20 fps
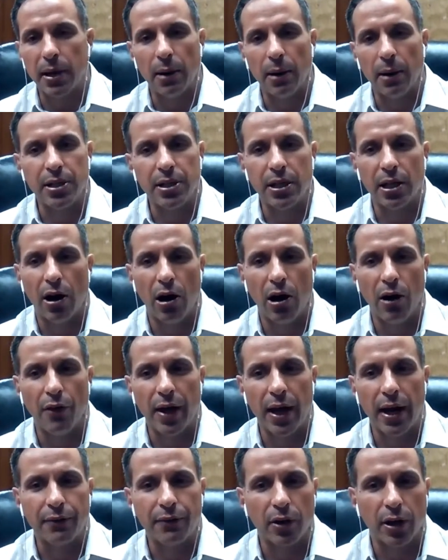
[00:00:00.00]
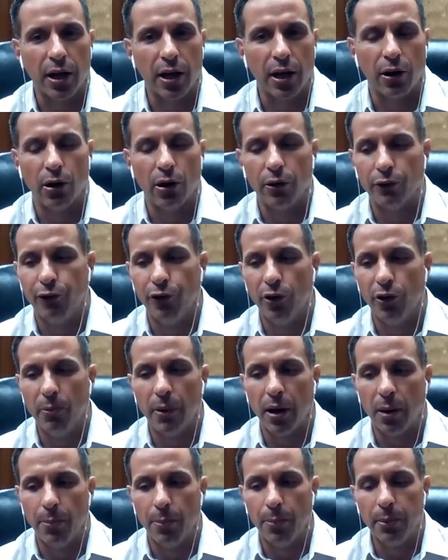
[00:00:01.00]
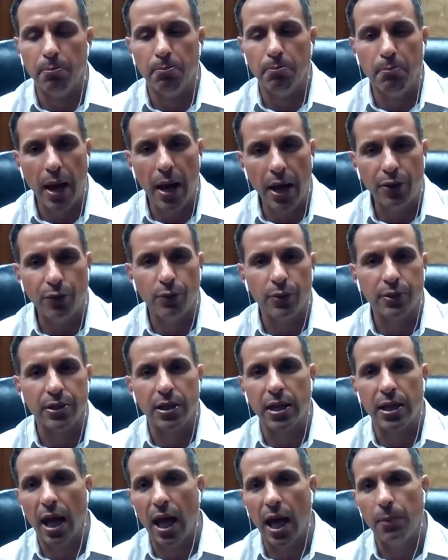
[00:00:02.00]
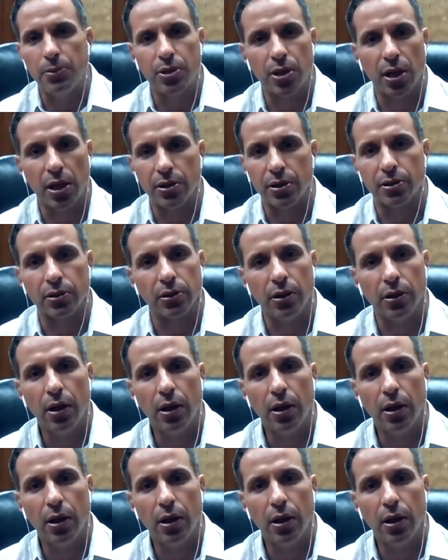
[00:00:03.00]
I was into all that after I got hurt in football. But meth was a game changer.